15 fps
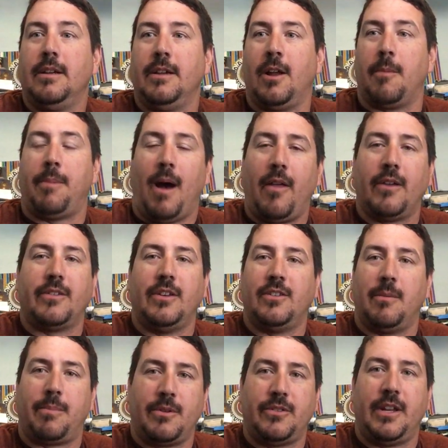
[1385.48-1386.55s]
Your policies
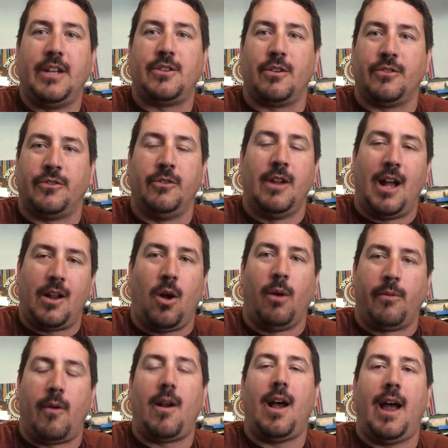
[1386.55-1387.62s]
and procedures do not
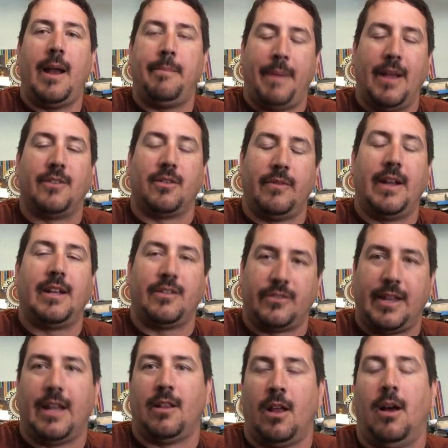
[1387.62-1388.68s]
override Pennsylvania
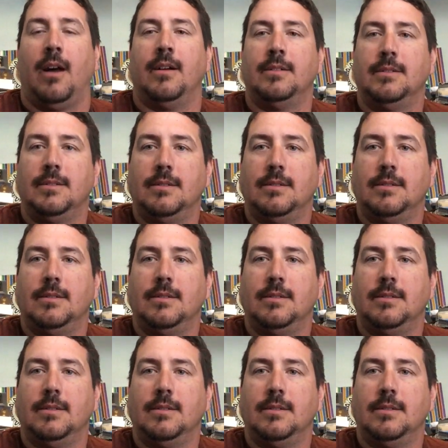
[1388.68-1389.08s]
state law.